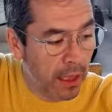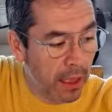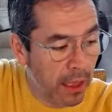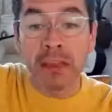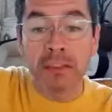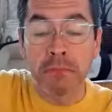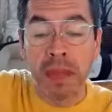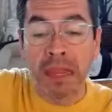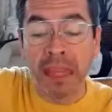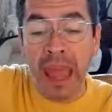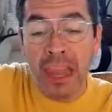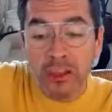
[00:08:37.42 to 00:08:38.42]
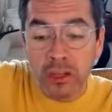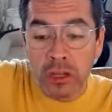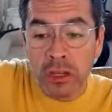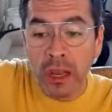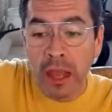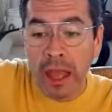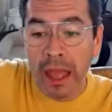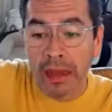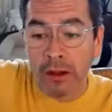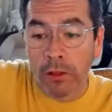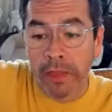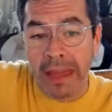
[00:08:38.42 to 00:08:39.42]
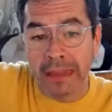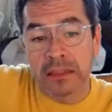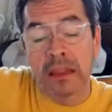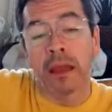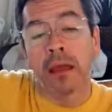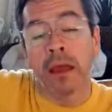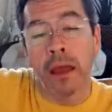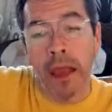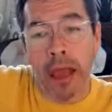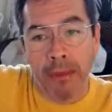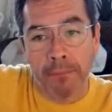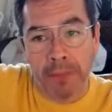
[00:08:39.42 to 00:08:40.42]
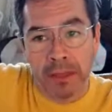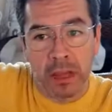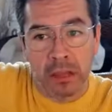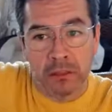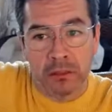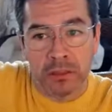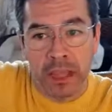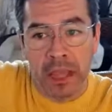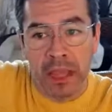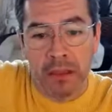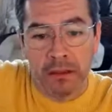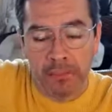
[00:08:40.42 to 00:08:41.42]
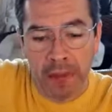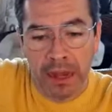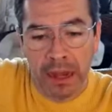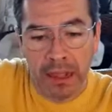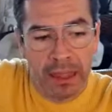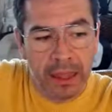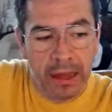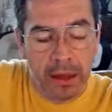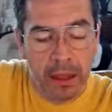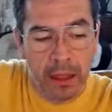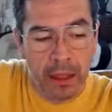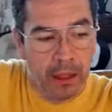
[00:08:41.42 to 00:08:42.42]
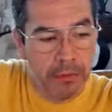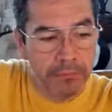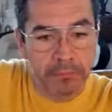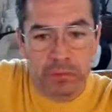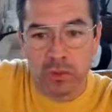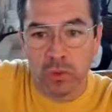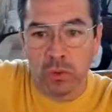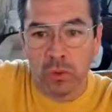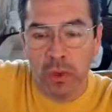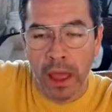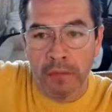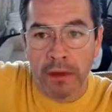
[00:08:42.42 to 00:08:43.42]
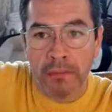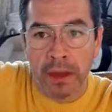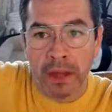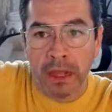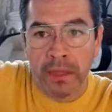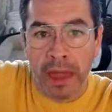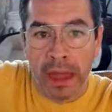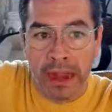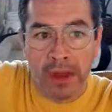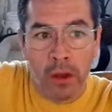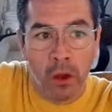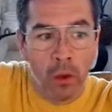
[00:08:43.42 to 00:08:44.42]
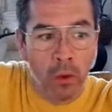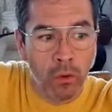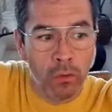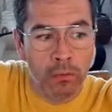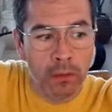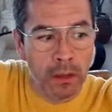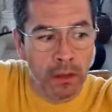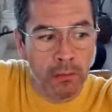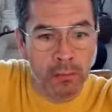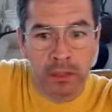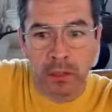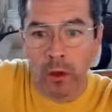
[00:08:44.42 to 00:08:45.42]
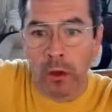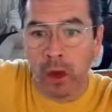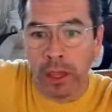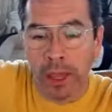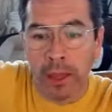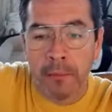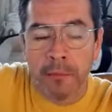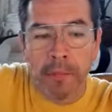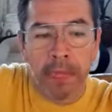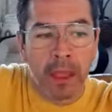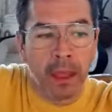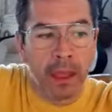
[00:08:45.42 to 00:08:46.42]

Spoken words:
giving us medication and all that. Happy Doctor's Day, Miguel Angel. To everybody that I know, mi tío Coqui.